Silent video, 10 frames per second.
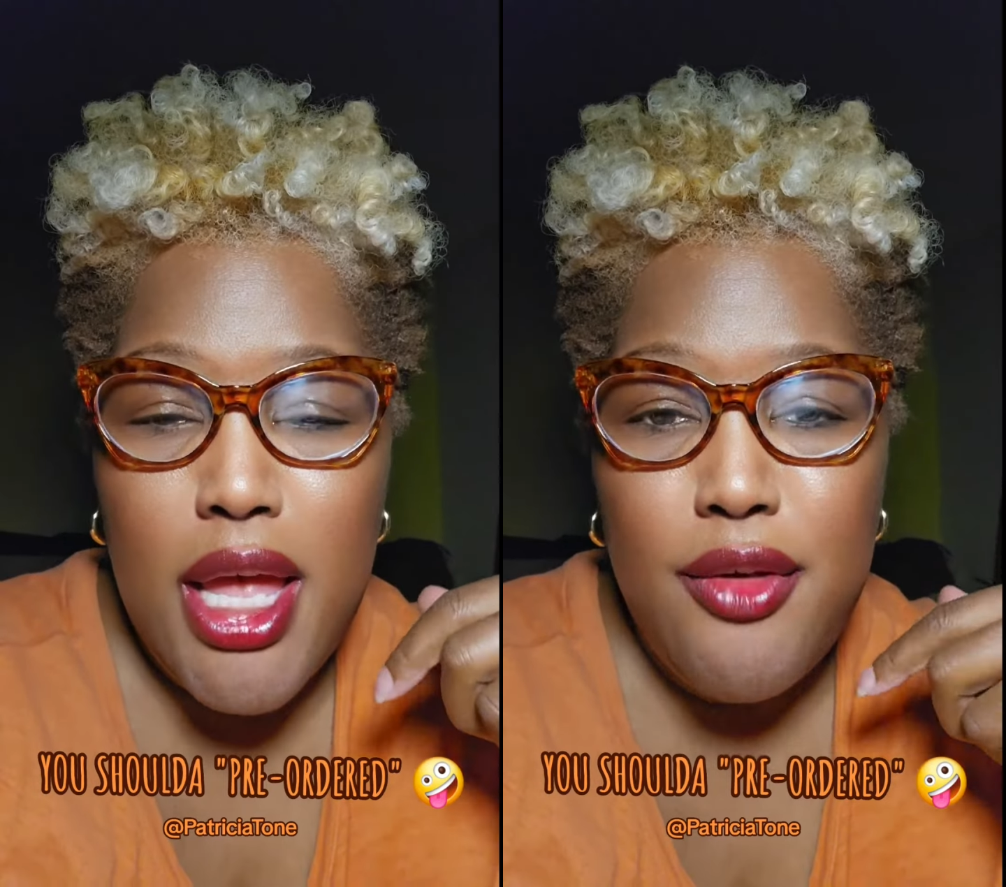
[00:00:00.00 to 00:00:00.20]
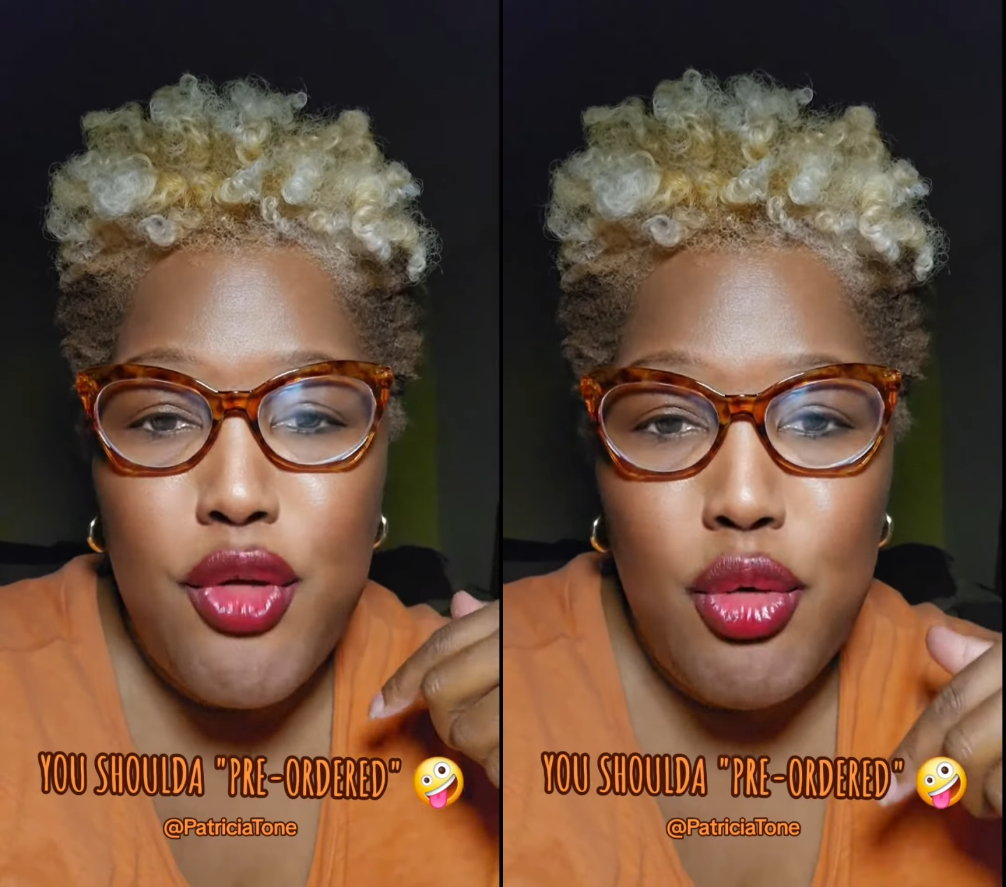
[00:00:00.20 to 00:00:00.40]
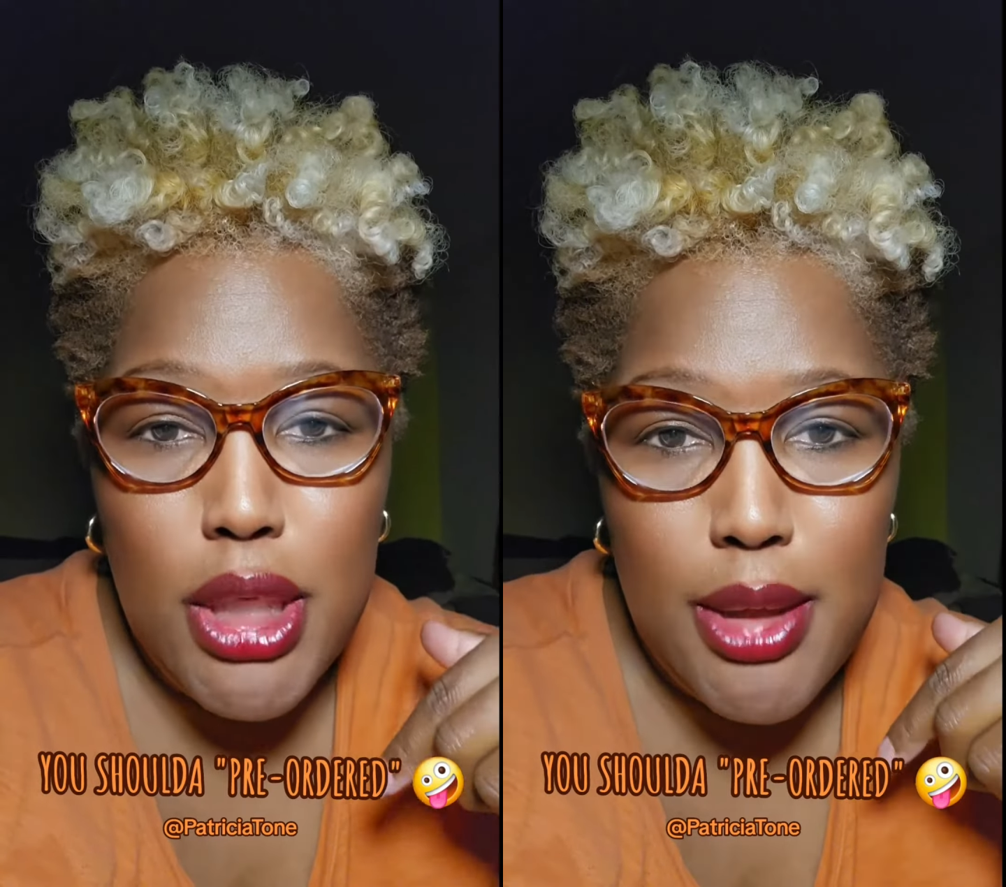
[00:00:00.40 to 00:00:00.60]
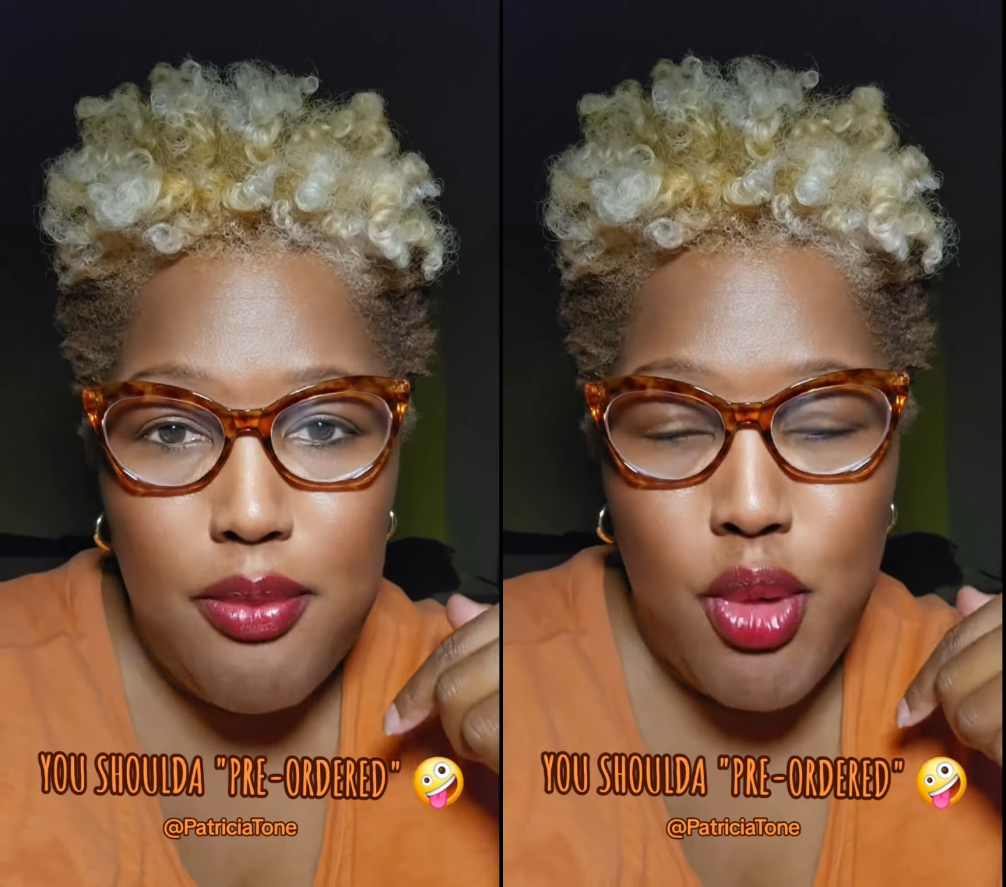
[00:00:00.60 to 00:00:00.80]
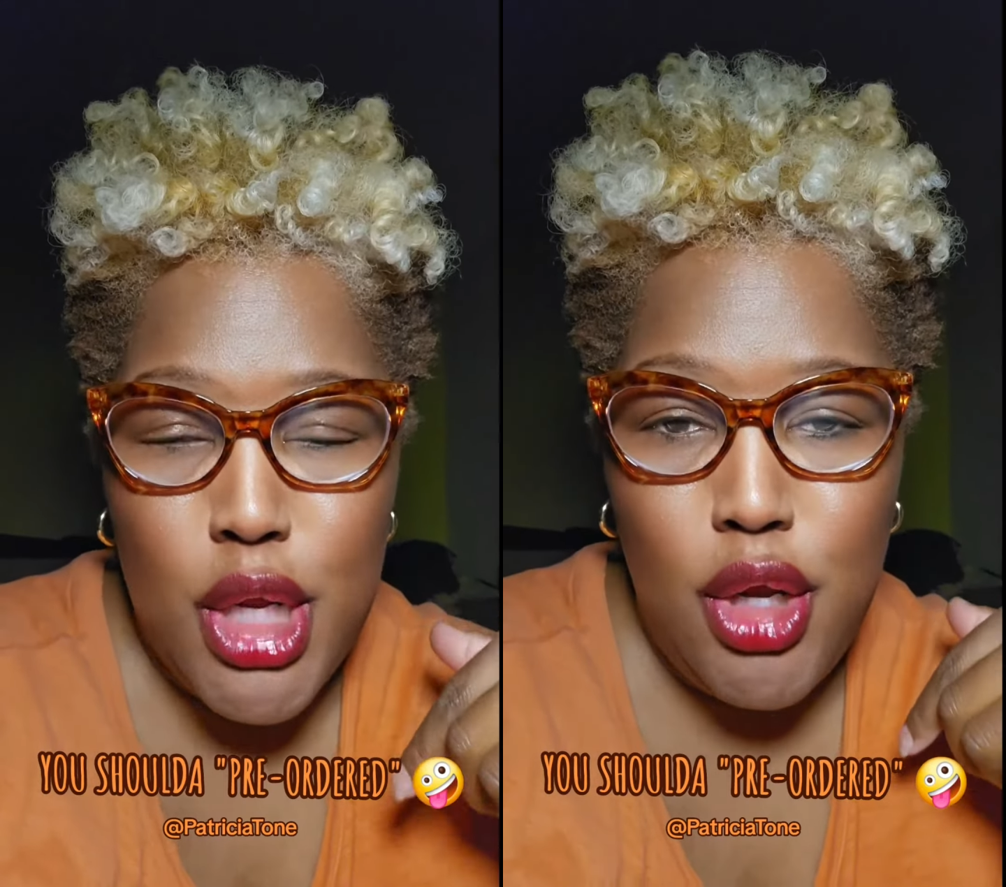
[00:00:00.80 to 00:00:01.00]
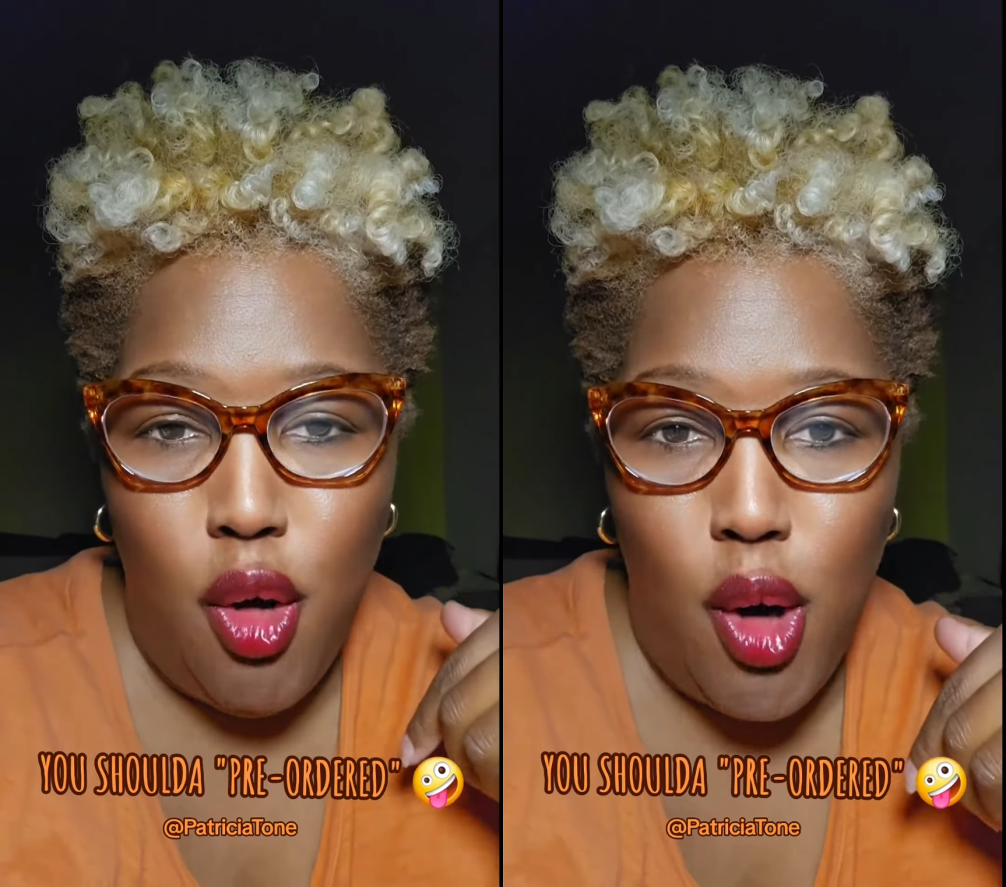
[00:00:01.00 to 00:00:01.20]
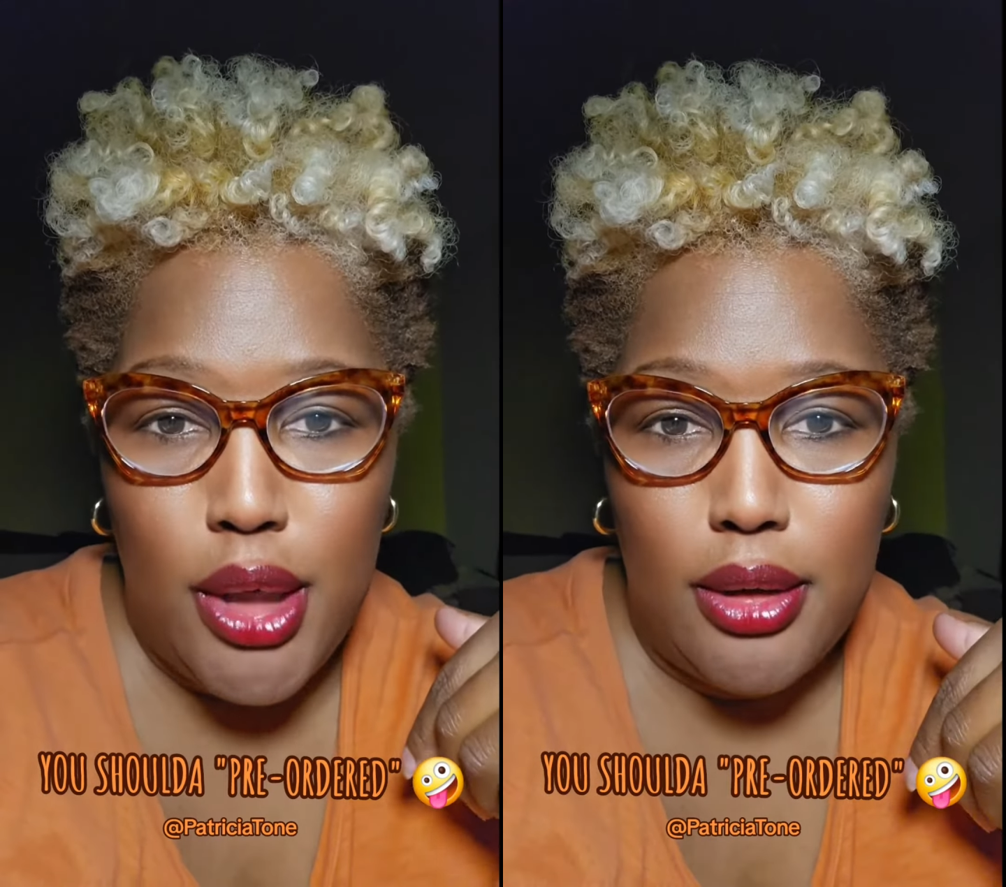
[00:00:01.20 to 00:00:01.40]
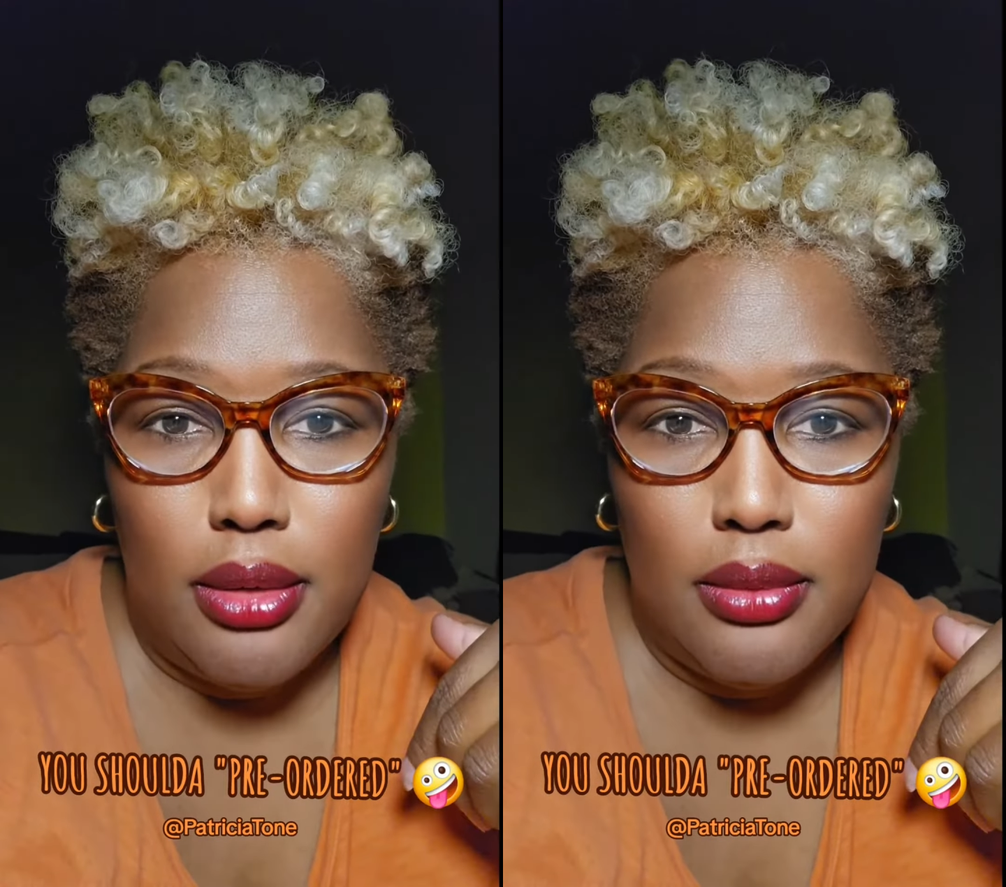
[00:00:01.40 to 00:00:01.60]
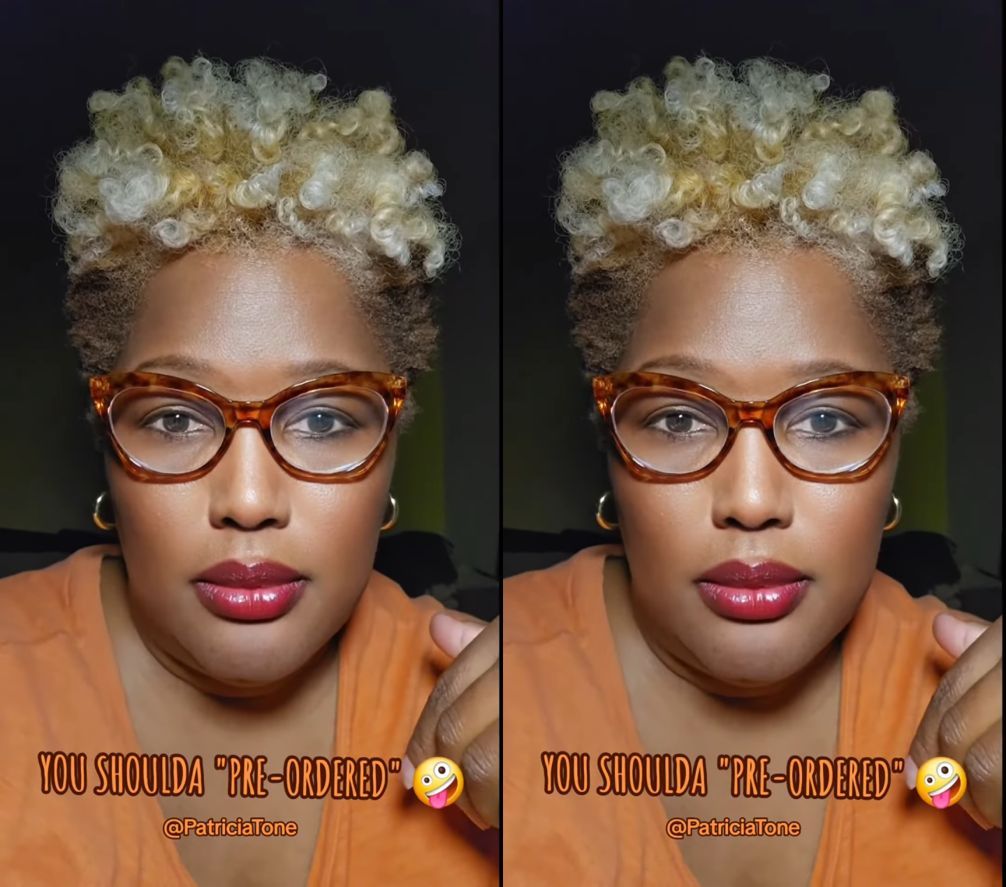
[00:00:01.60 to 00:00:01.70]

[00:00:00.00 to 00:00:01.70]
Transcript: if you didn't pre-order.